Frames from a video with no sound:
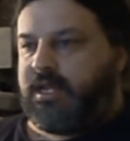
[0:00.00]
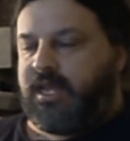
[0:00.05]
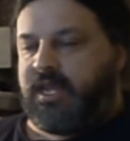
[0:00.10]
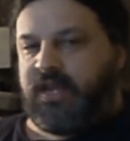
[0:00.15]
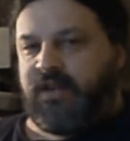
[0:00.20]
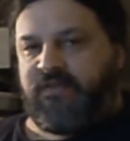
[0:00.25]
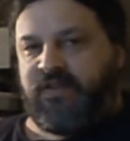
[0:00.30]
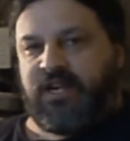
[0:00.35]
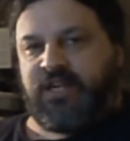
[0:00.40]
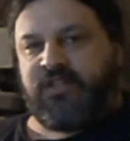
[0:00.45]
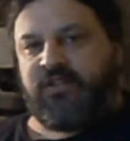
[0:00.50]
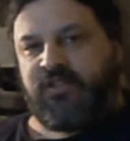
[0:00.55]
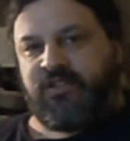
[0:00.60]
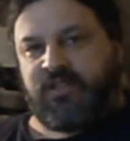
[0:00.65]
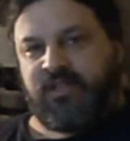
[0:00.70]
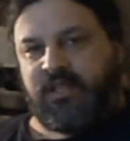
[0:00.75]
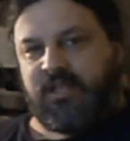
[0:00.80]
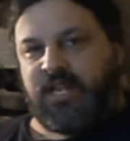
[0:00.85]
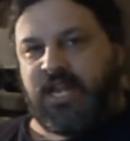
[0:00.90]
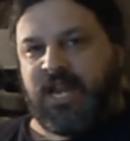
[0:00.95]
Adventures
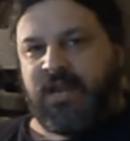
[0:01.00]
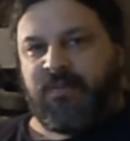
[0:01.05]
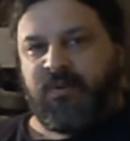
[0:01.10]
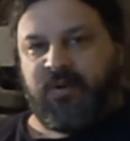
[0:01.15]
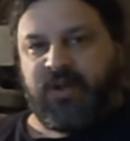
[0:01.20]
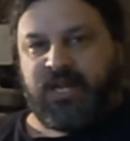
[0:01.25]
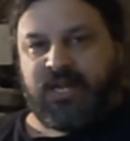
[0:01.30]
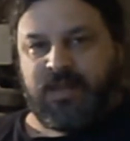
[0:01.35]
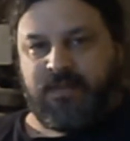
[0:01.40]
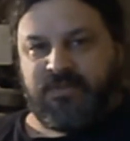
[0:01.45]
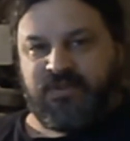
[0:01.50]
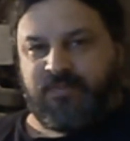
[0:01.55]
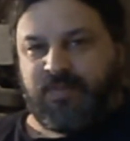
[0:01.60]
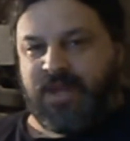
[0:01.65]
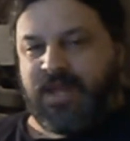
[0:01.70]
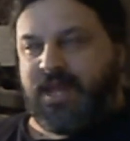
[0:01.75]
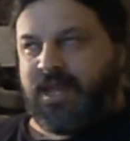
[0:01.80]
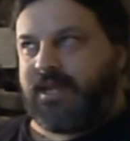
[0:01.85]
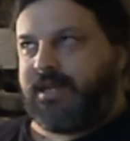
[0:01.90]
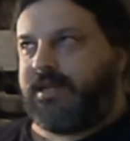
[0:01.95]
in the Library comes
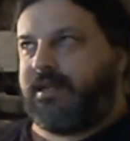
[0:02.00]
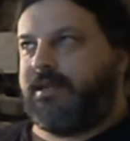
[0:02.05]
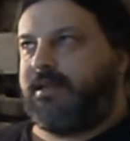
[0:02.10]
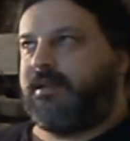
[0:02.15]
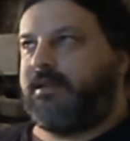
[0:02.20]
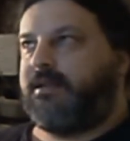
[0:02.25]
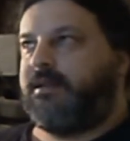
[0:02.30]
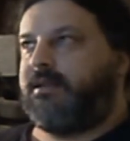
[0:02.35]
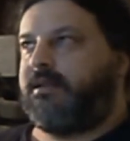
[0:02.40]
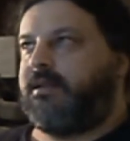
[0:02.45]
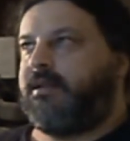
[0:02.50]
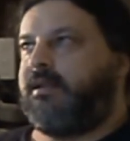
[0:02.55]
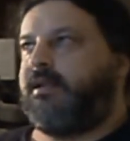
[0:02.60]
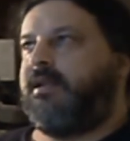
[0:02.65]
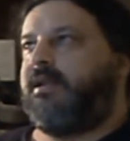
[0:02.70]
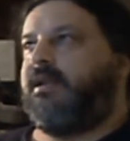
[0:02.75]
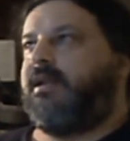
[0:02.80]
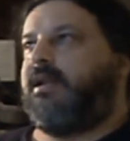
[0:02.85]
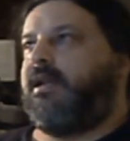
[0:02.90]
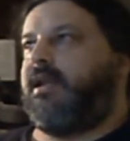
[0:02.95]
back,
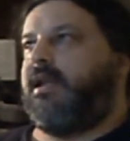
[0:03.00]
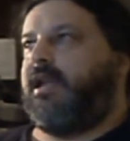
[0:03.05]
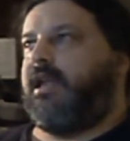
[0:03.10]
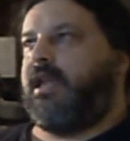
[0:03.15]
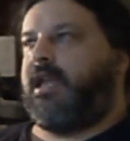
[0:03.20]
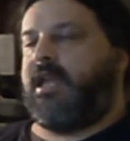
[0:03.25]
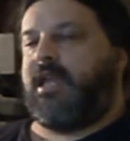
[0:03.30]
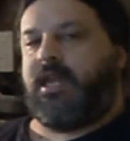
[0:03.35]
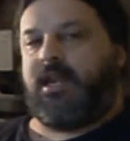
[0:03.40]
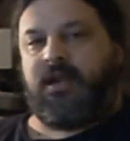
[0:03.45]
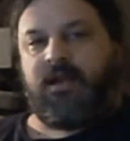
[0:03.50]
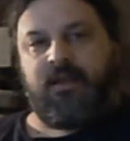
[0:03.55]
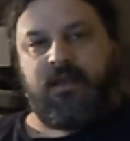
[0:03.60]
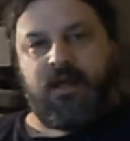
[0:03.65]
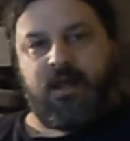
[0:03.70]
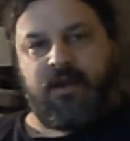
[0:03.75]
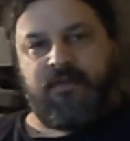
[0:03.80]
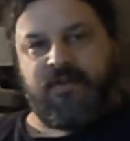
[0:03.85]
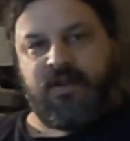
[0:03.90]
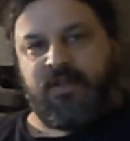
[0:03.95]
and a
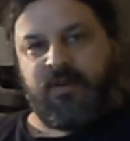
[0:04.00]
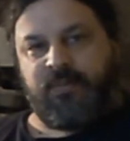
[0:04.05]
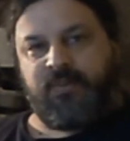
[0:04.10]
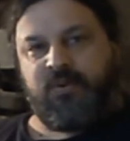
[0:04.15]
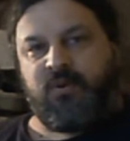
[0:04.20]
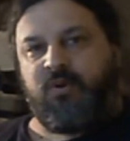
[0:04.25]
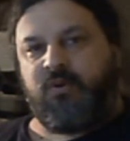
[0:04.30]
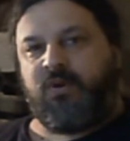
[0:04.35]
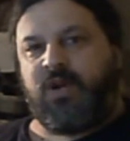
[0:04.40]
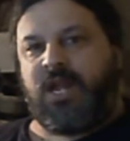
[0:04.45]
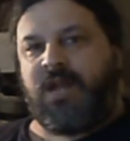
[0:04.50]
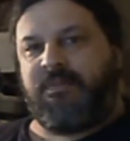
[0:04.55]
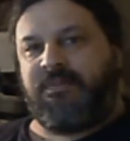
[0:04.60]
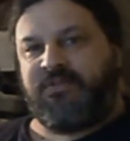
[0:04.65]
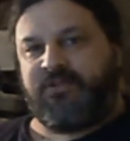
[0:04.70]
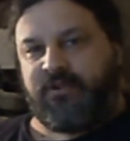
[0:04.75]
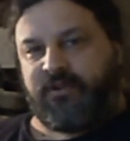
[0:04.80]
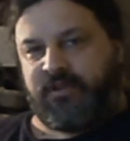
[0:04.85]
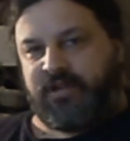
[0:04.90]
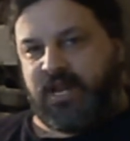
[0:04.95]
lot of other
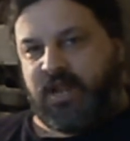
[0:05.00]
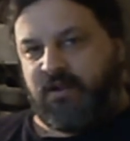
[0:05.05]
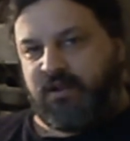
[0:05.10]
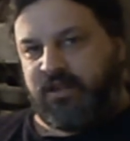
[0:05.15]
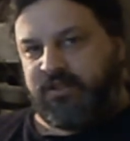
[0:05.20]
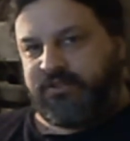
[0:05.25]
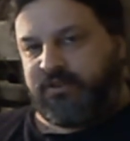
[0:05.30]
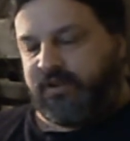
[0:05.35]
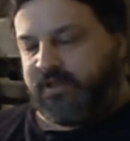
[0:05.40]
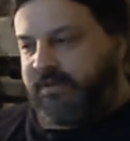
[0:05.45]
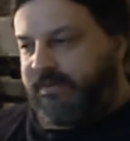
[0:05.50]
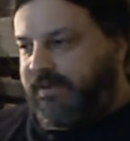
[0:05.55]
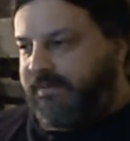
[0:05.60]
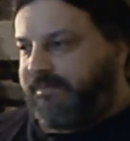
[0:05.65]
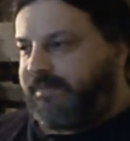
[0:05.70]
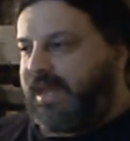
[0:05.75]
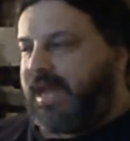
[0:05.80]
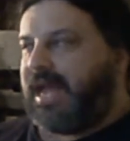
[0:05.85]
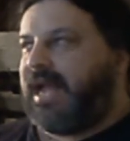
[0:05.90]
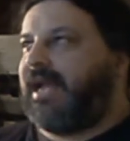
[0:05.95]
programs are now going to start
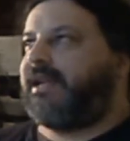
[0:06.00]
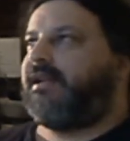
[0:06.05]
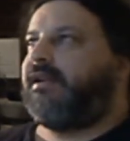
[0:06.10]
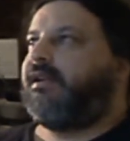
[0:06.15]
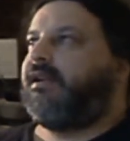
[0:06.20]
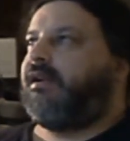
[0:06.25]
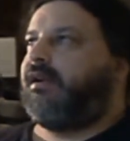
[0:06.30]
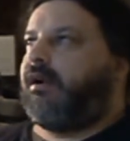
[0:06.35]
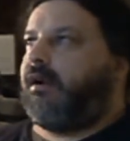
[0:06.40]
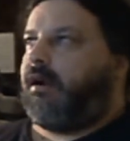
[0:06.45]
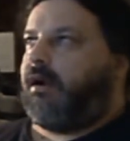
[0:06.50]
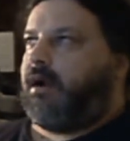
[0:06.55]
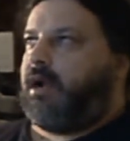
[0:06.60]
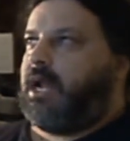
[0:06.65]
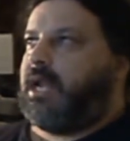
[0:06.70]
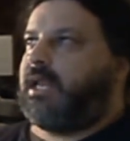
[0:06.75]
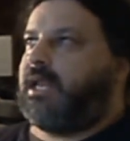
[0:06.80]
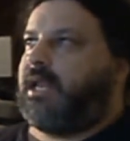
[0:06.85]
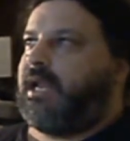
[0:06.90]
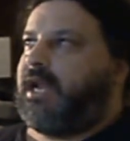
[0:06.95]
coming back
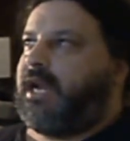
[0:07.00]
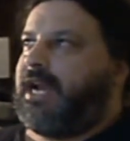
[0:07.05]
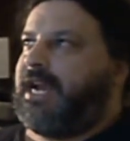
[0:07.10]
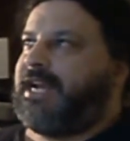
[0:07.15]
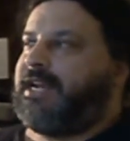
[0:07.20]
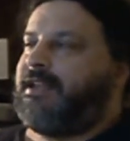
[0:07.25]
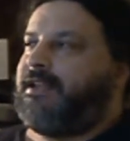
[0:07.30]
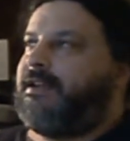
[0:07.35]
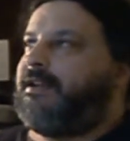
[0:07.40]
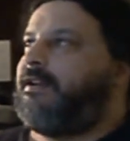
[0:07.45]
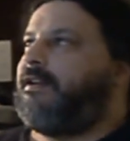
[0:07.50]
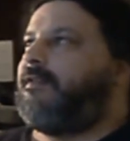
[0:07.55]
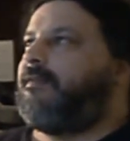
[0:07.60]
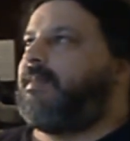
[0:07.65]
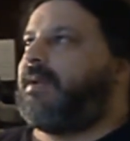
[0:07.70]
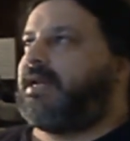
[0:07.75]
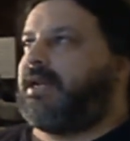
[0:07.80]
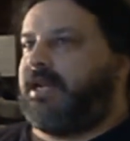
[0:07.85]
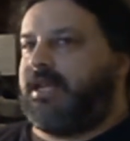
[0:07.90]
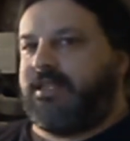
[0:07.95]
online,
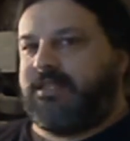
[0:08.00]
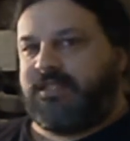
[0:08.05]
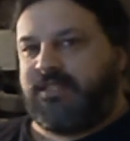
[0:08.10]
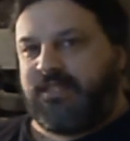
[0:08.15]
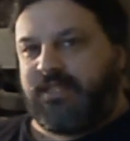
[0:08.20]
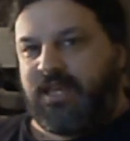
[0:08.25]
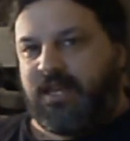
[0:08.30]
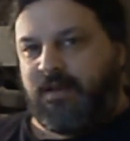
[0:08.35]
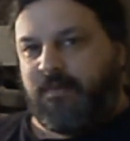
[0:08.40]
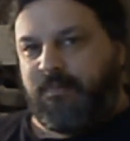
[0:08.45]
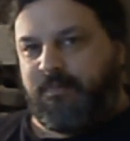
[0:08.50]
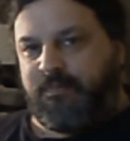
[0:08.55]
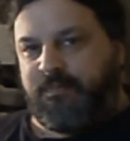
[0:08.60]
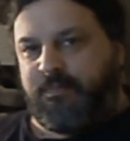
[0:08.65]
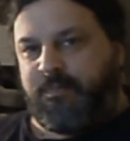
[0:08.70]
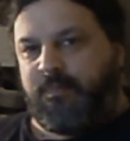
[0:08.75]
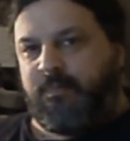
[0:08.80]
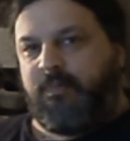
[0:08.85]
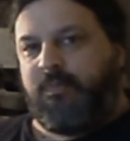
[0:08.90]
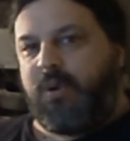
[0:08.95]
because now
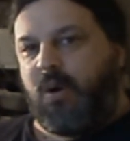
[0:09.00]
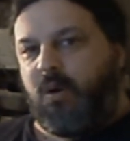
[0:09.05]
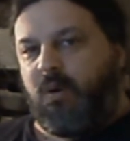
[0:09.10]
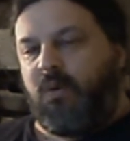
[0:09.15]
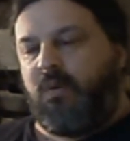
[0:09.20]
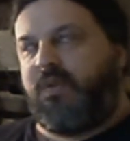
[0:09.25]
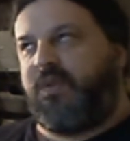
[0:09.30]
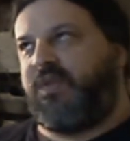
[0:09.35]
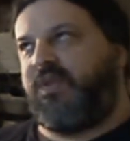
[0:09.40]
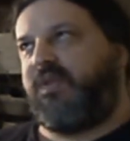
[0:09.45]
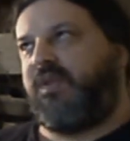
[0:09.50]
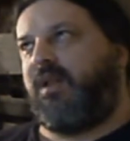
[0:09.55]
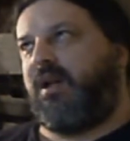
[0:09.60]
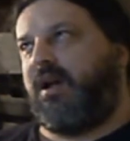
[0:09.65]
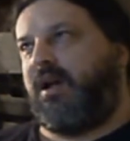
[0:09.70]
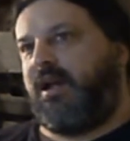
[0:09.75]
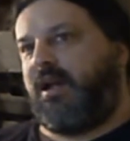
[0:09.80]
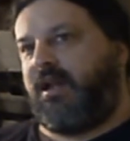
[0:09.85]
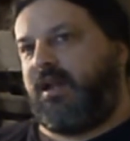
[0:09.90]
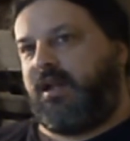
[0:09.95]
both
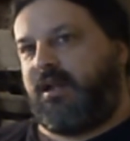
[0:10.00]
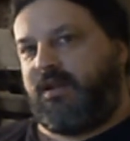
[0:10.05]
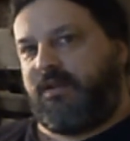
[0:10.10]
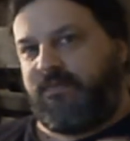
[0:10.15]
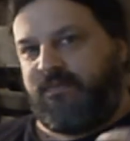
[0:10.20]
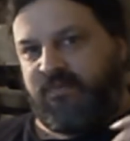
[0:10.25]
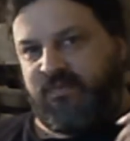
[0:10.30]
of